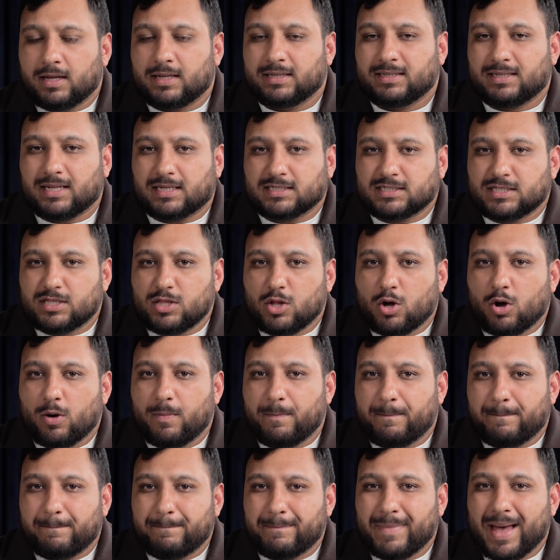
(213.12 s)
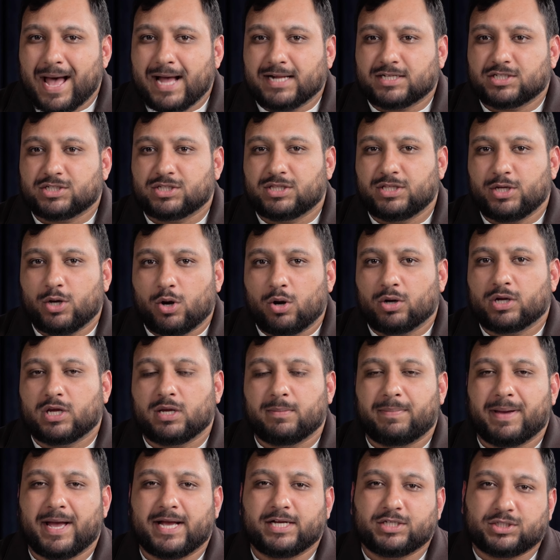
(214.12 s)
does not match the
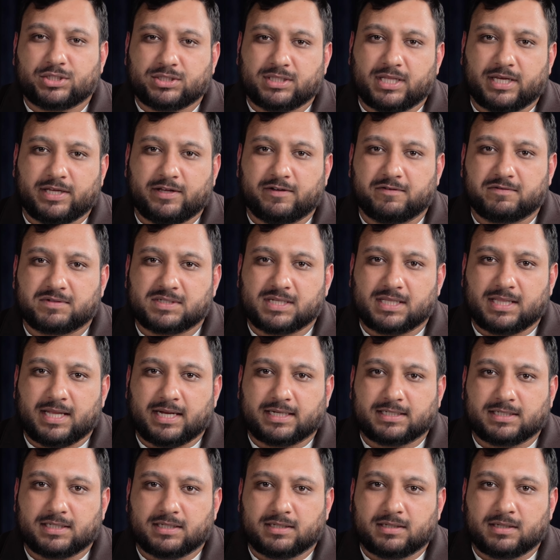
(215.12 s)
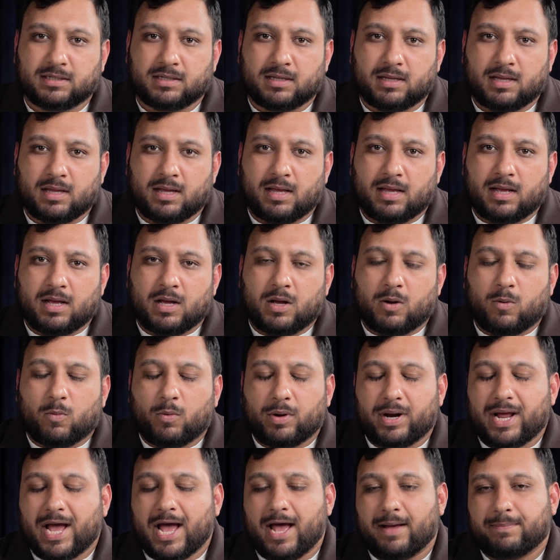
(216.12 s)
occupation that you've selected.
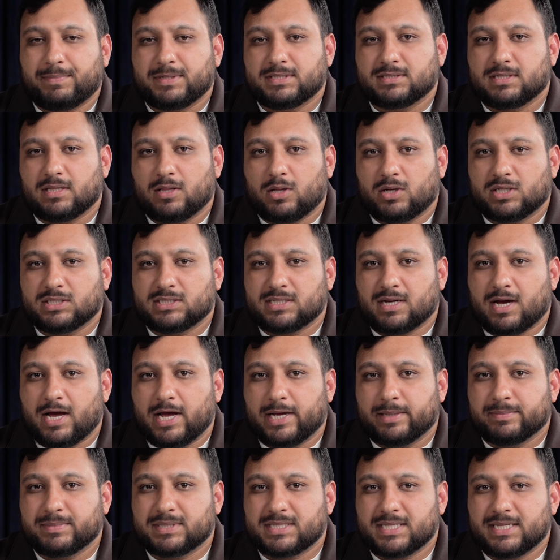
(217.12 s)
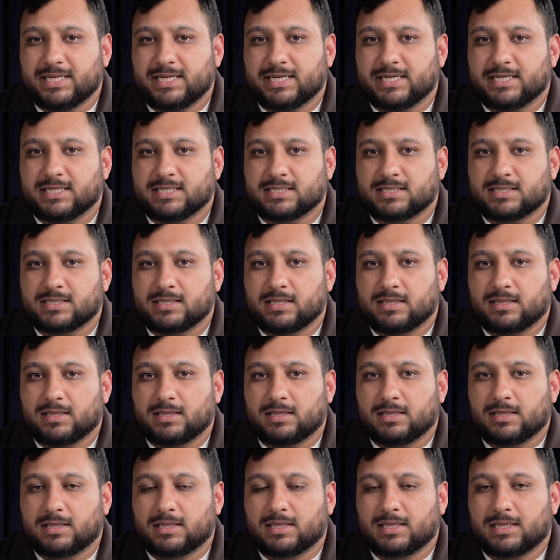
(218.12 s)
What happens a lot of times is
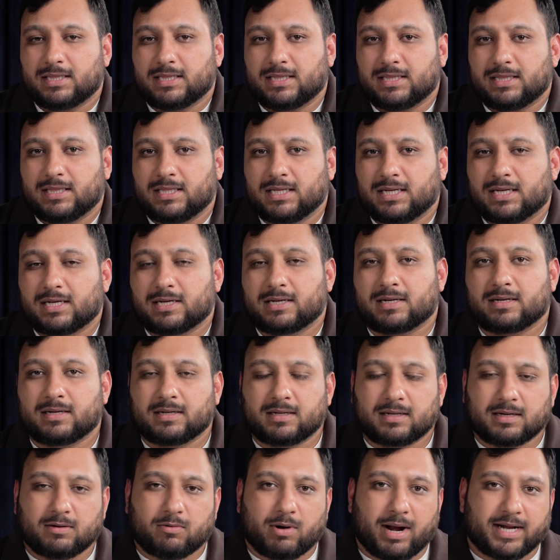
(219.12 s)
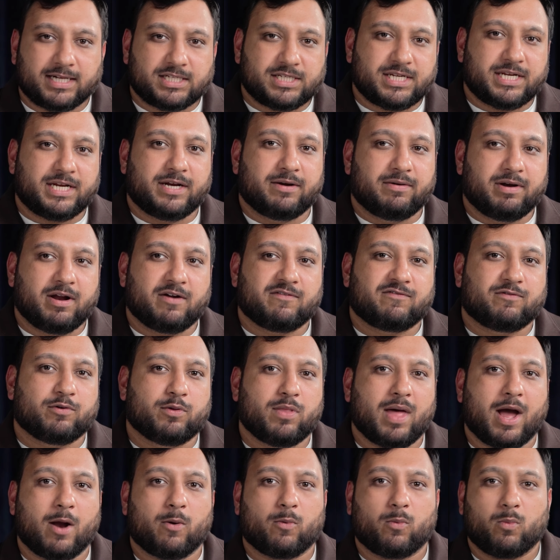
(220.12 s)
the criteria for
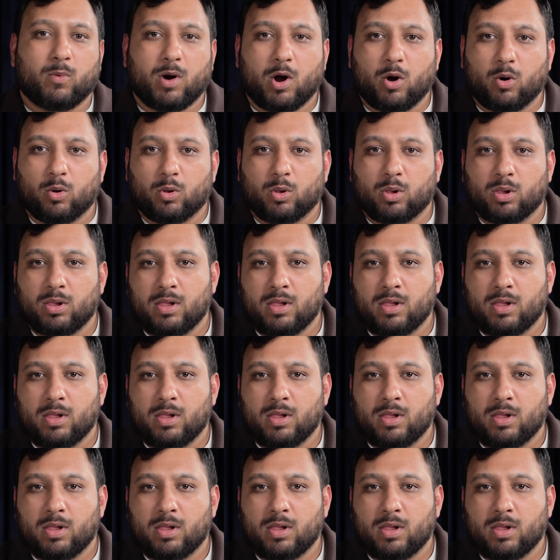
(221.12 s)
that role